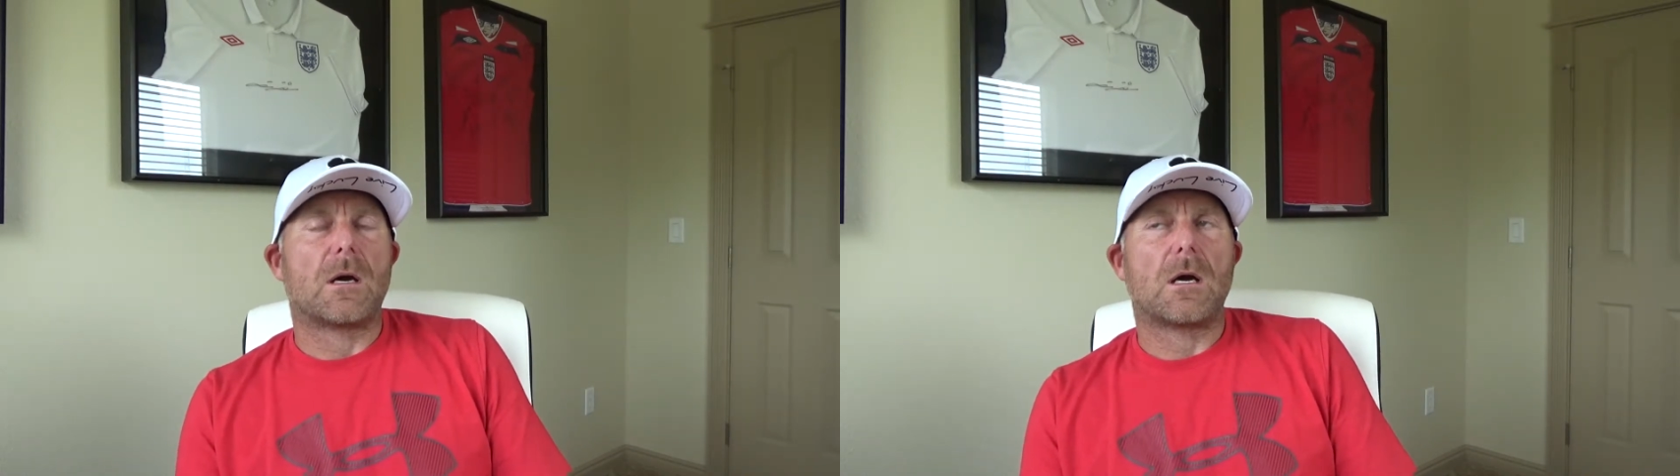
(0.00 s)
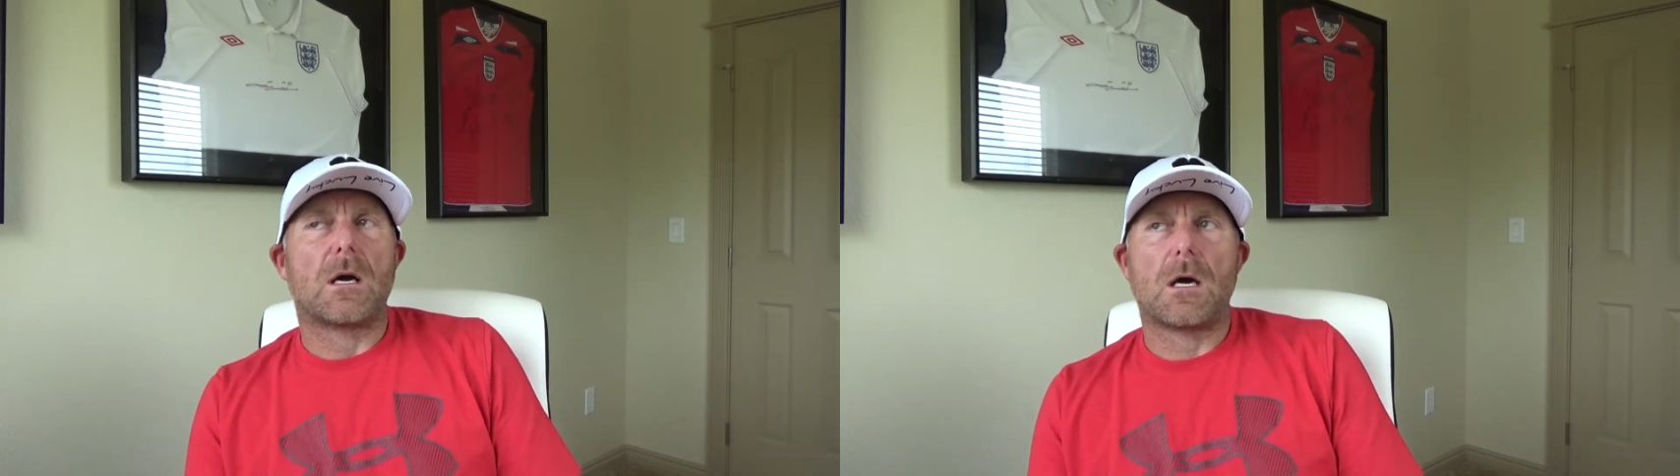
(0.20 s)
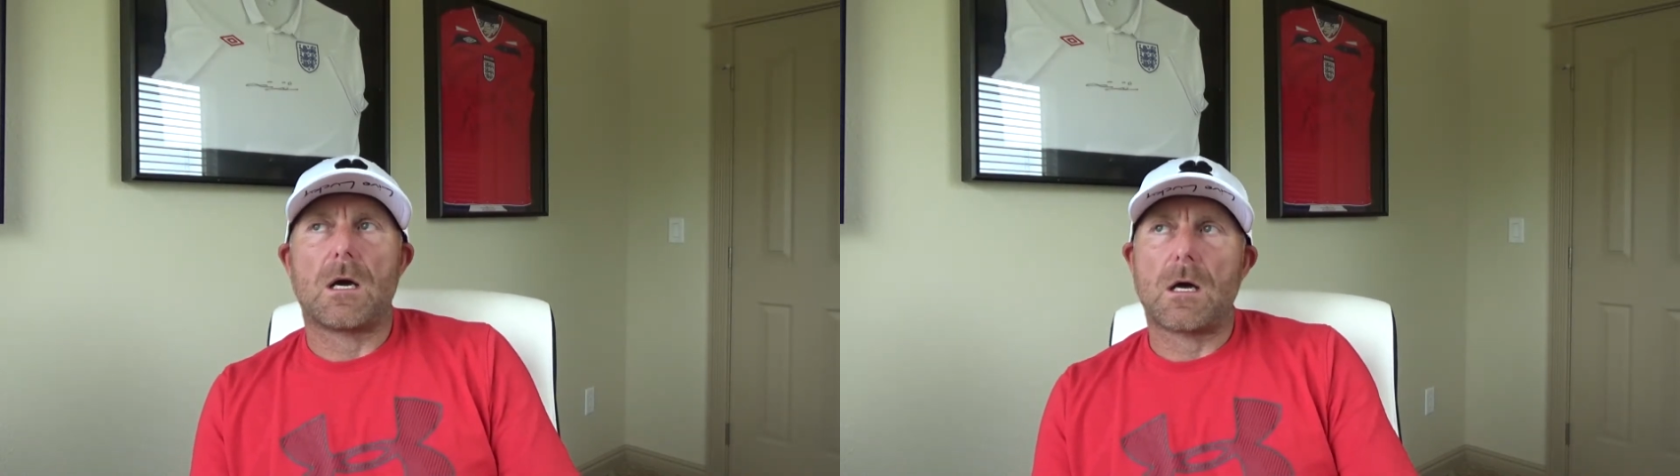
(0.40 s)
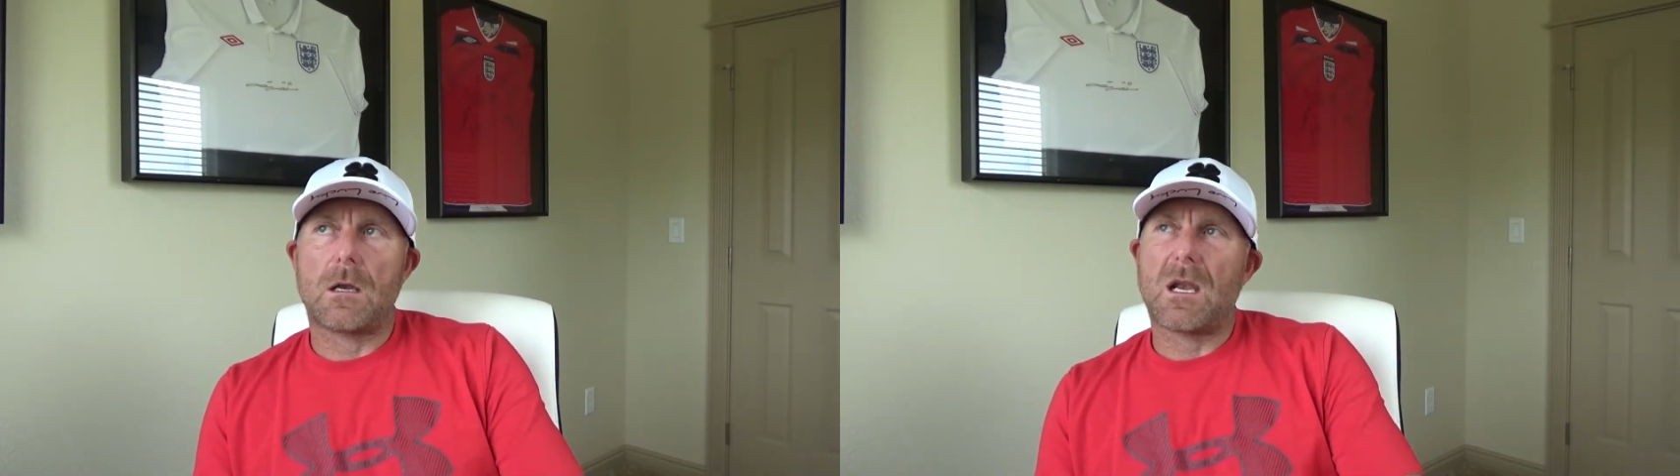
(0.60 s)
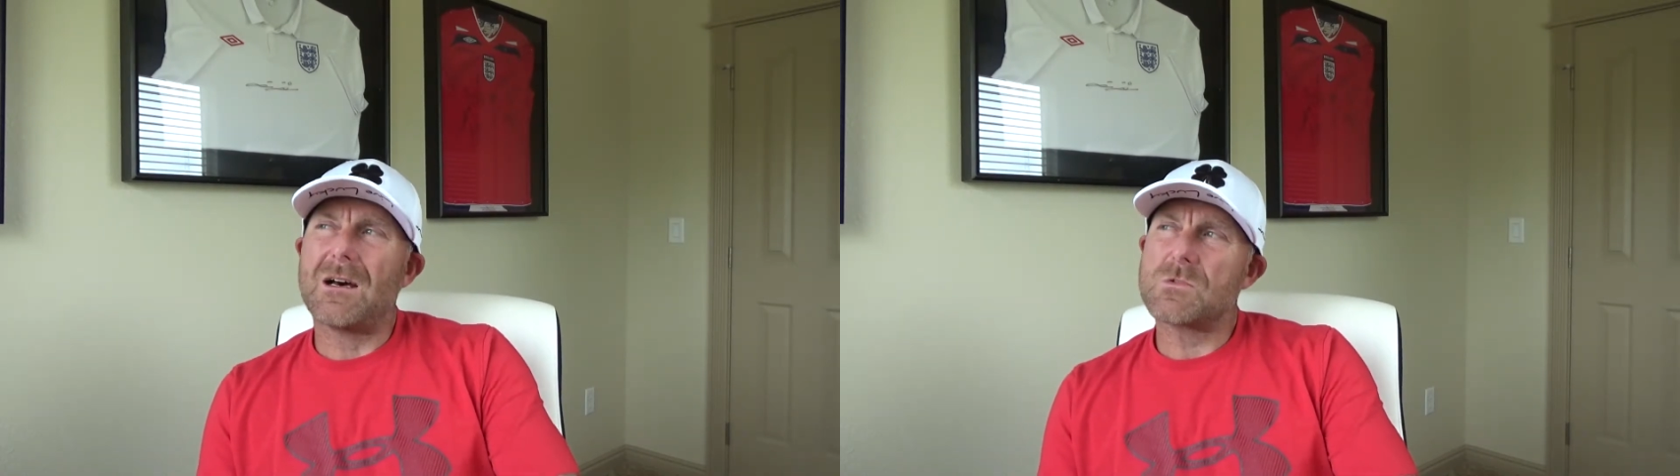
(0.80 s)

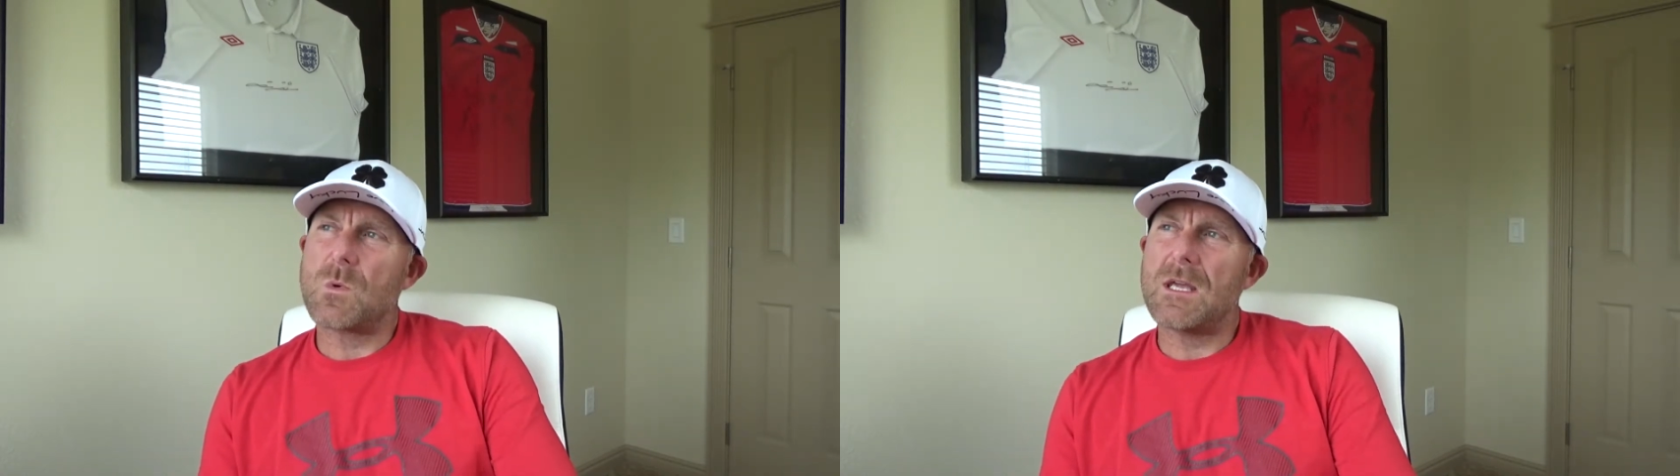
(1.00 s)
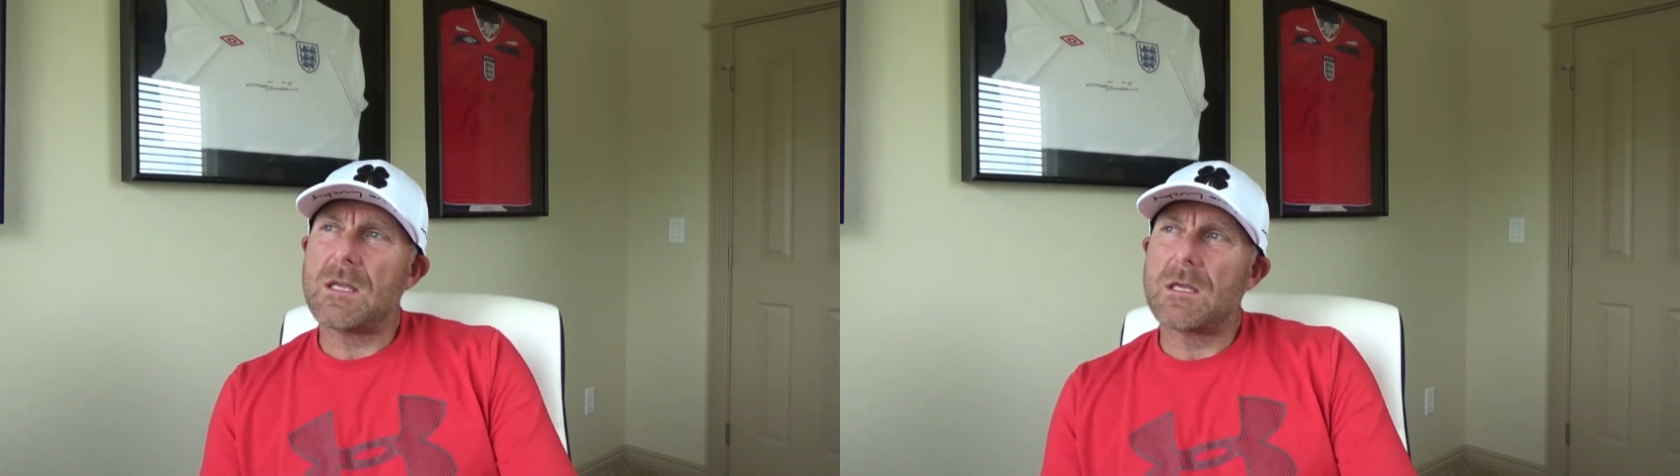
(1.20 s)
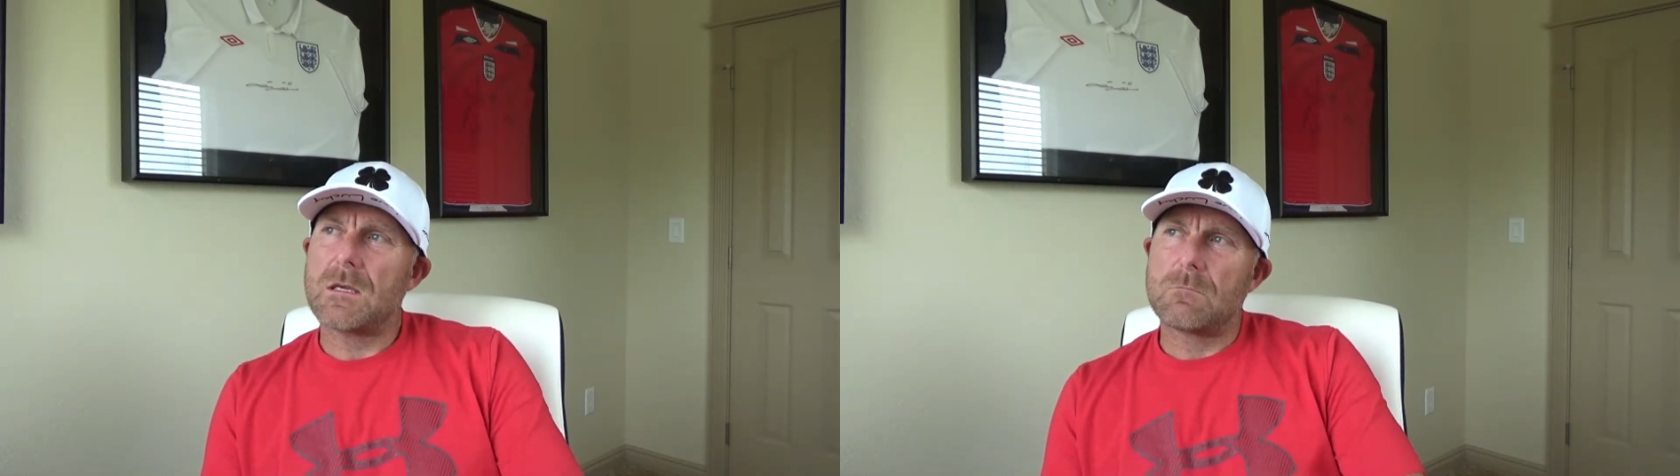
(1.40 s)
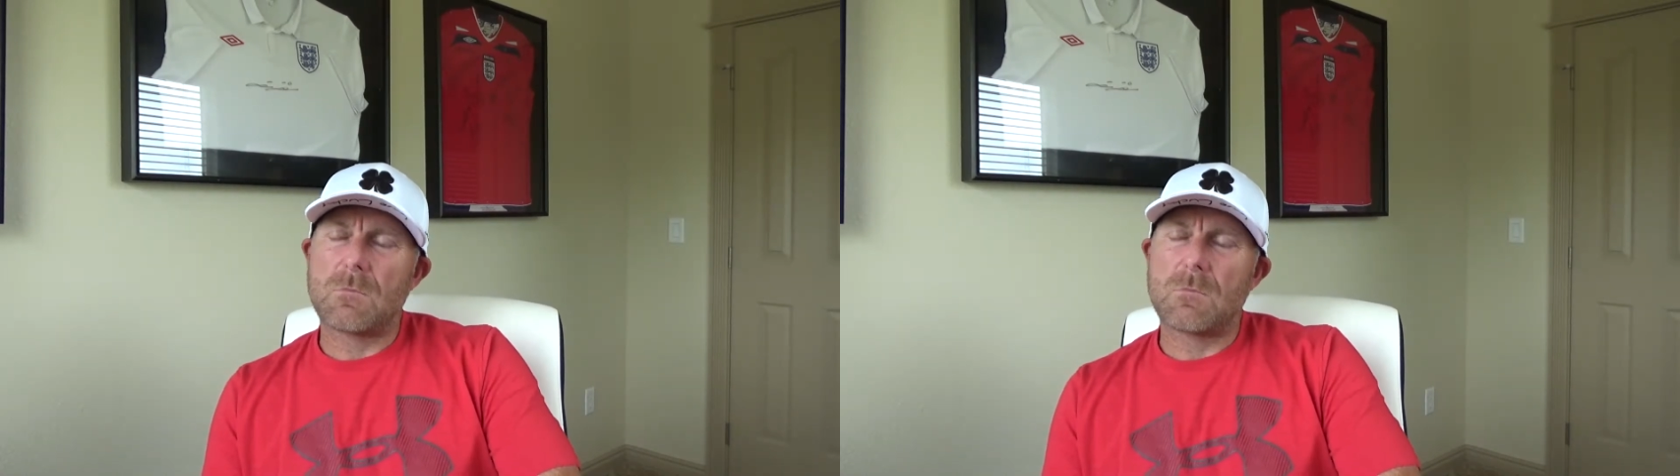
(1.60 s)
last week,